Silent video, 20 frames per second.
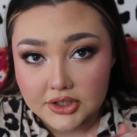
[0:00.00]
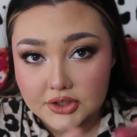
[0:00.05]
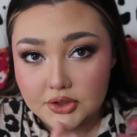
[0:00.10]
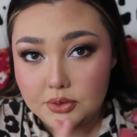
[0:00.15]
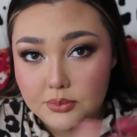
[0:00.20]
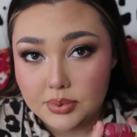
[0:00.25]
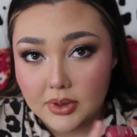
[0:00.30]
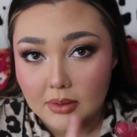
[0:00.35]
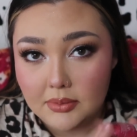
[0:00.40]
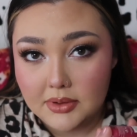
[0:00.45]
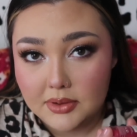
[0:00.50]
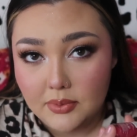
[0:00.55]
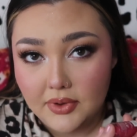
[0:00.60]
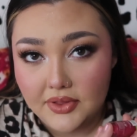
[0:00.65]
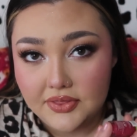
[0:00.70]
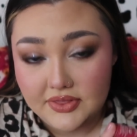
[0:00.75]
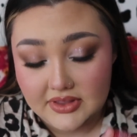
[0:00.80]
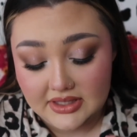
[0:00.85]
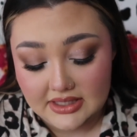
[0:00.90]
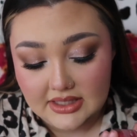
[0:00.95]
you'd probably
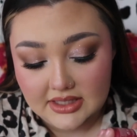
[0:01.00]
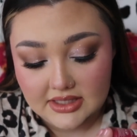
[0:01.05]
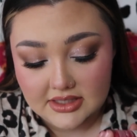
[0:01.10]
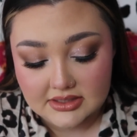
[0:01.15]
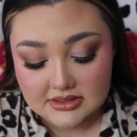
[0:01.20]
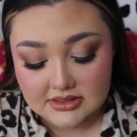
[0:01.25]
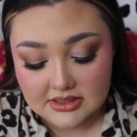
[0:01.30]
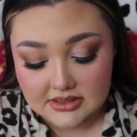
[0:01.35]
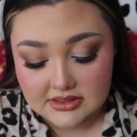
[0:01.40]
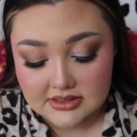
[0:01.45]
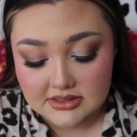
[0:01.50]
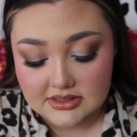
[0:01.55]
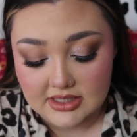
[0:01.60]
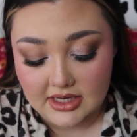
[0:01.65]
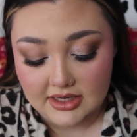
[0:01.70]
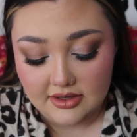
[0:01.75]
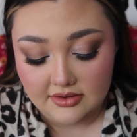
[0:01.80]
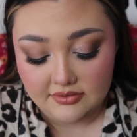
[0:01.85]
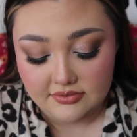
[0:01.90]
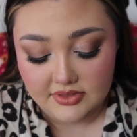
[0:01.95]
want these
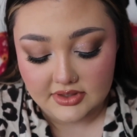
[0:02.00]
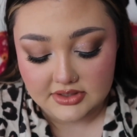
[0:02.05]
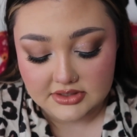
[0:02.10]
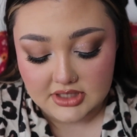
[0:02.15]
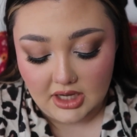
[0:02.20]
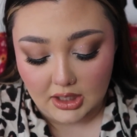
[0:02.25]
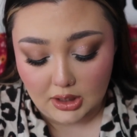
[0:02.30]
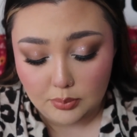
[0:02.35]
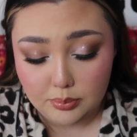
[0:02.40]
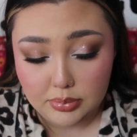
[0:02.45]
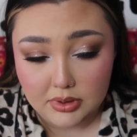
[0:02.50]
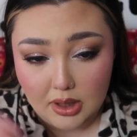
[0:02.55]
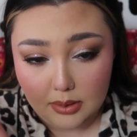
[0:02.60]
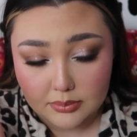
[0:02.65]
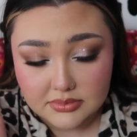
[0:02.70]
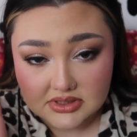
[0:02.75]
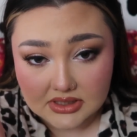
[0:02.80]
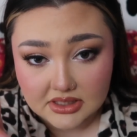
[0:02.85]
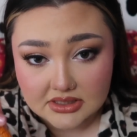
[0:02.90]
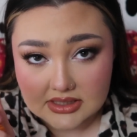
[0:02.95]
instead of the Duck
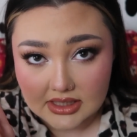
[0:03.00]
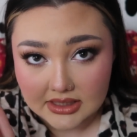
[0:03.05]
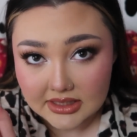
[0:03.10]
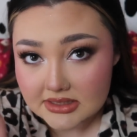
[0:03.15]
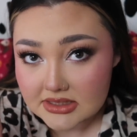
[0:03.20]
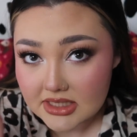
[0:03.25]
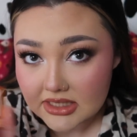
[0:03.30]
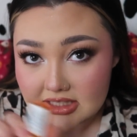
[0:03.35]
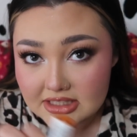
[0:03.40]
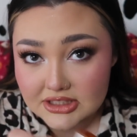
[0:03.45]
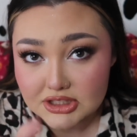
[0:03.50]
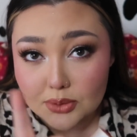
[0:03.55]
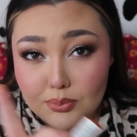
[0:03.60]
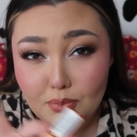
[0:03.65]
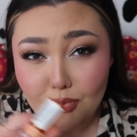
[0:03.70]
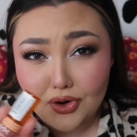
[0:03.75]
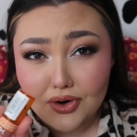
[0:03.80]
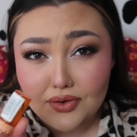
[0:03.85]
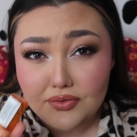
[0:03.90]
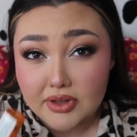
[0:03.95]
Plumps, because like I said, these are
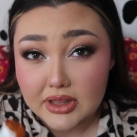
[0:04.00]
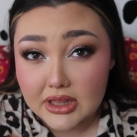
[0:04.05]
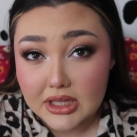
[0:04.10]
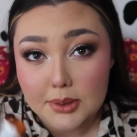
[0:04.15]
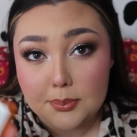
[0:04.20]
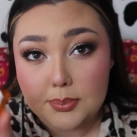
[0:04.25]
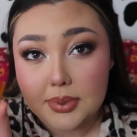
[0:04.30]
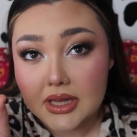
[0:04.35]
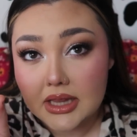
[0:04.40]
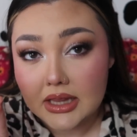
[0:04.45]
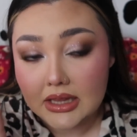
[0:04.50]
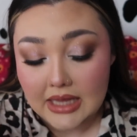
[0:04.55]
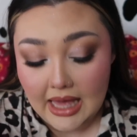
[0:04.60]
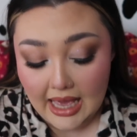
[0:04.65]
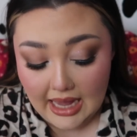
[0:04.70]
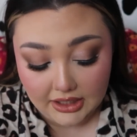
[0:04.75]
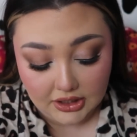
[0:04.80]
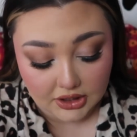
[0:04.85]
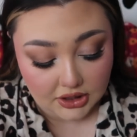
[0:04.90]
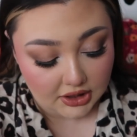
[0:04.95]
more of a lip
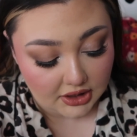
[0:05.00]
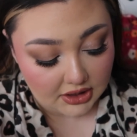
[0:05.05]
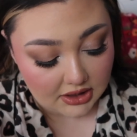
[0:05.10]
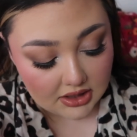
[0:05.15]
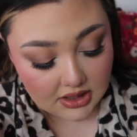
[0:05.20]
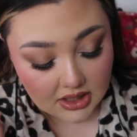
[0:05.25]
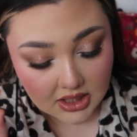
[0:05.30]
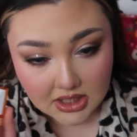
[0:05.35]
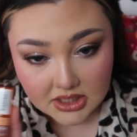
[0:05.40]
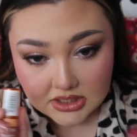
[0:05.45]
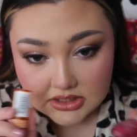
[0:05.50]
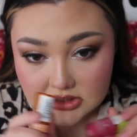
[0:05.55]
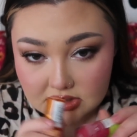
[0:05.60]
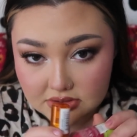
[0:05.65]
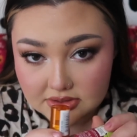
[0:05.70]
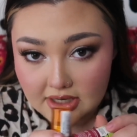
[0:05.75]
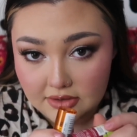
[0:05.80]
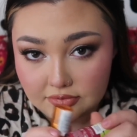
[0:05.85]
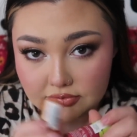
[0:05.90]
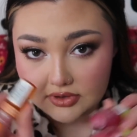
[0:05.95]
lacquer, so
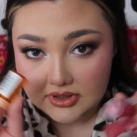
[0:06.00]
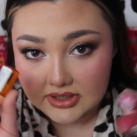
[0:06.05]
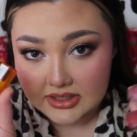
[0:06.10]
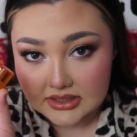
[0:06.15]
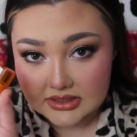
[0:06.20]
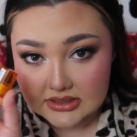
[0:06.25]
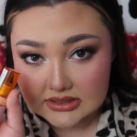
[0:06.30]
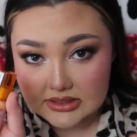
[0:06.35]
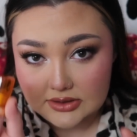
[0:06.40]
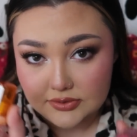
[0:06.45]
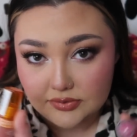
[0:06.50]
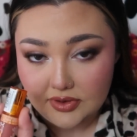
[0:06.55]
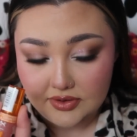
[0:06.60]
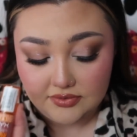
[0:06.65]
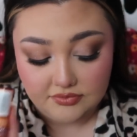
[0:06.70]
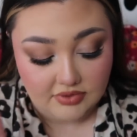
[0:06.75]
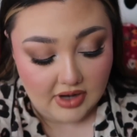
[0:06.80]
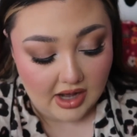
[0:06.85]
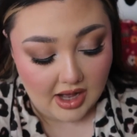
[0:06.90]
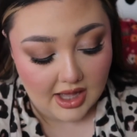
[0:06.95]
definitely
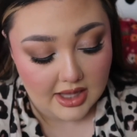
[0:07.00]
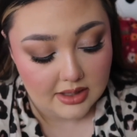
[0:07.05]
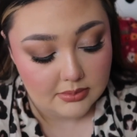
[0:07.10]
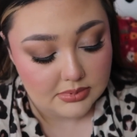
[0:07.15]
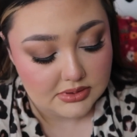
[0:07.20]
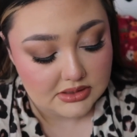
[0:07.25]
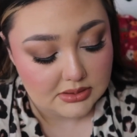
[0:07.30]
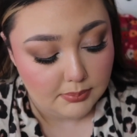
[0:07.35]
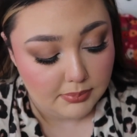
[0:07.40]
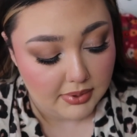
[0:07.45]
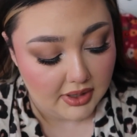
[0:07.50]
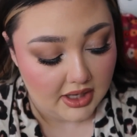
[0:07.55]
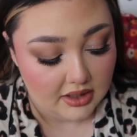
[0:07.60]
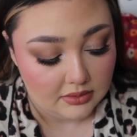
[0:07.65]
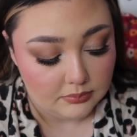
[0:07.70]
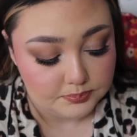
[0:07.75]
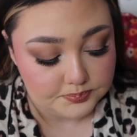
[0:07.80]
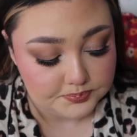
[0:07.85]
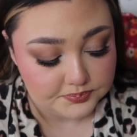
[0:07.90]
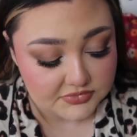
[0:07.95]
different vibes.
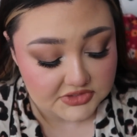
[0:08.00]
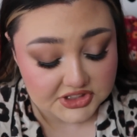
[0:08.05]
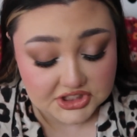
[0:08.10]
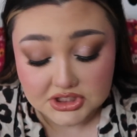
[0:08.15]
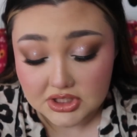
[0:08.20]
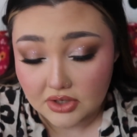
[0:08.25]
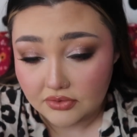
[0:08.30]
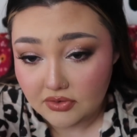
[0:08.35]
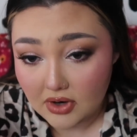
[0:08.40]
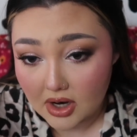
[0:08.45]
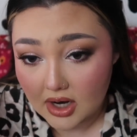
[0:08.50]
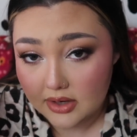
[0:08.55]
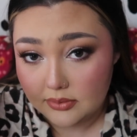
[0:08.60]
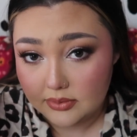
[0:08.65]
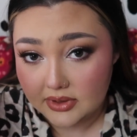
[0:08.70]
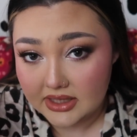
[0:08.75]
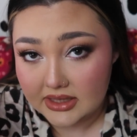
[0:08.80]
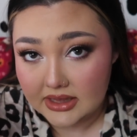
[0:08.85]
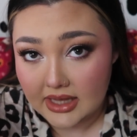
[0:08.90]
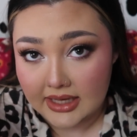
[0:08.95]
But so far I
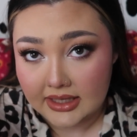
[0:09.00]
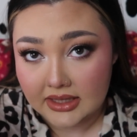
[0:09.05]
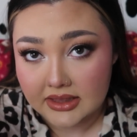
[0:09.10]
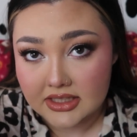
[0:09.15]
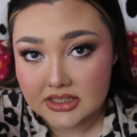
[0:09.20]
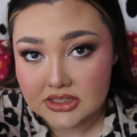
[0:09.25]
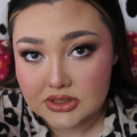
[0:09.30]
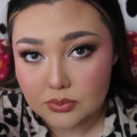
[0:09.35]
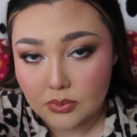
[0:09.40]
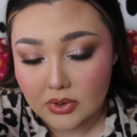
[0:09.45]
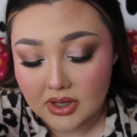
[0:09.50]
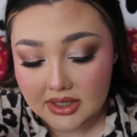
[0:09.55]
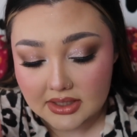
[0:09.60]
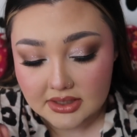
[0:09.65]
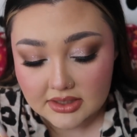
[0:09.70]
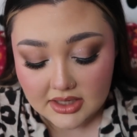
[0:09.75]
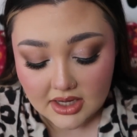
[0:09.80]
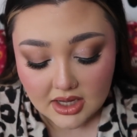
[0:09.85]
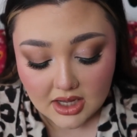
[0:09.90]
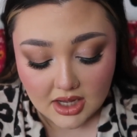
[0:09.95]
really like this
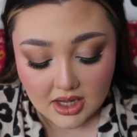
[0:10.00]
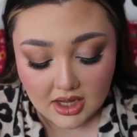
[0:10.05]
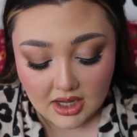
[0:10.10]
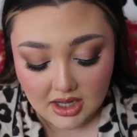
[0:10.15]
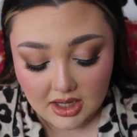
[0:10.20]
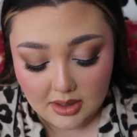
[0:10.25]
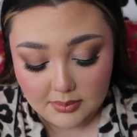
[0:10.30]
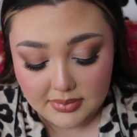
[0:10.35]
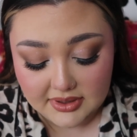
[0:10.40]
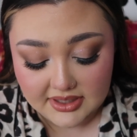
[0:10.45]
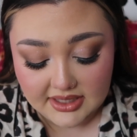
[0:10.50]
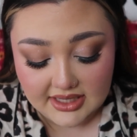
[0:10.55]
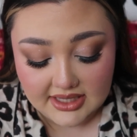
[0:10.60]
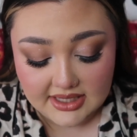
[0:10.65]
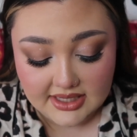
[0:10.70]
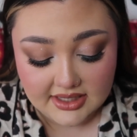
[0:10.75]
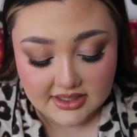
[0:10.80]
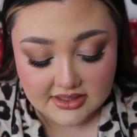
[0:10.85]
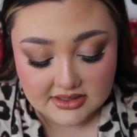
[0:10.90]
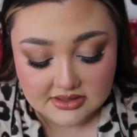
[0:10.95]
one, but it
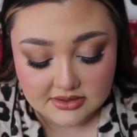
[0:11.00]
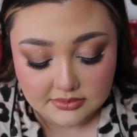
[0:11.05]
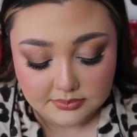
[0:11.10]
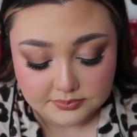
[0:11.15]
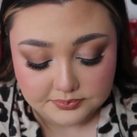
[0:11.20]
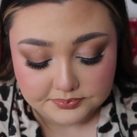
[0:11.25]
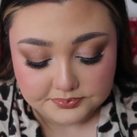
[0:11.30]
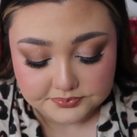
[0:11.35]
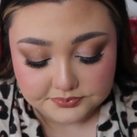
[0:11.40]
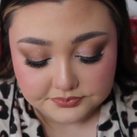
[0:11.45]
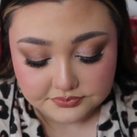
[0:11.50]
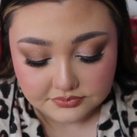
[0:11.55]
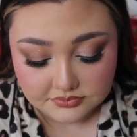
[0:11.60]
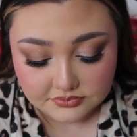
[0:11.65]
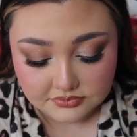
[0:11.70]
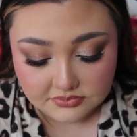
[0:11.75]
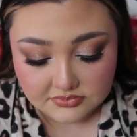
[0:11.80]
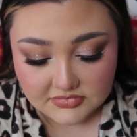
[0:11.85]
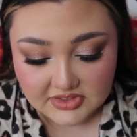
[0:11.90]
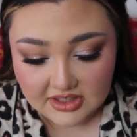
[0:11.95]
is
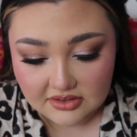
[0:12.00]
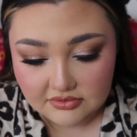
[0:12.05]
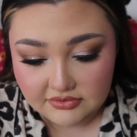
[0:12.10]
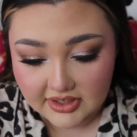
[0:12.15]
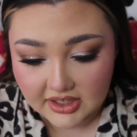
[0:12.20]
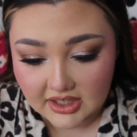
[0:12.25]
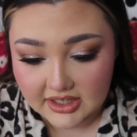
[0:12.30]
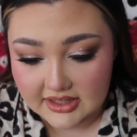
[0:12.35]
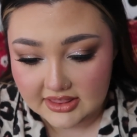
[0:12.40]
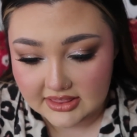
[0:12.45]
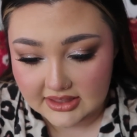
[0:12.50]
very